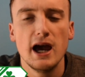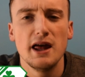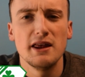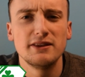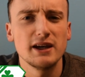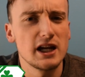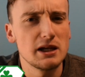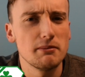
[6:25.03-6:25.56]
And
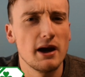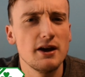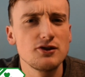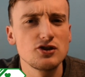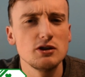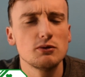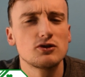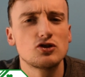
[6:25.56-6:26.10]
Danny
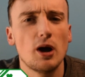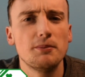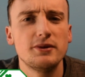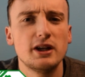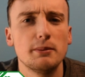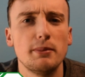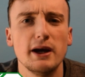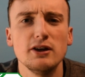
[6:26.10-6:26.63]
Mandry was dropped to
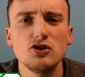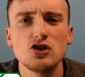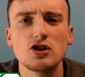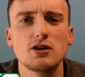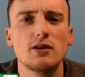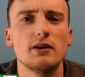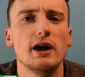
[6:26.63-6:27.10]
the bench.